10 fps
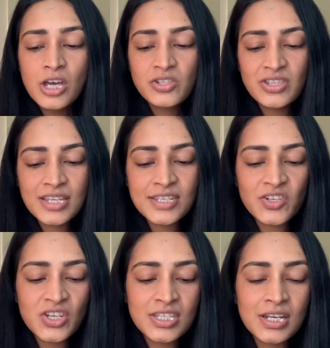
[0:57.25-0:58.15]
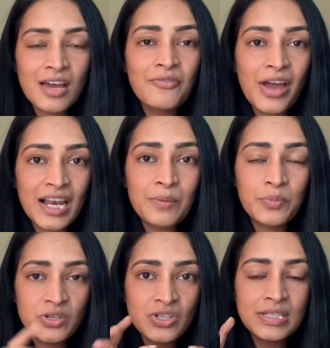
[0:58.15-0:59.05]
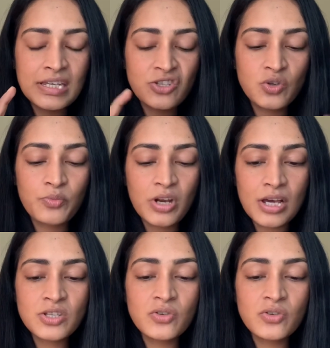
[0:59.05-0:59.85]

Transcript: So that's the reason I finally purchased these two products.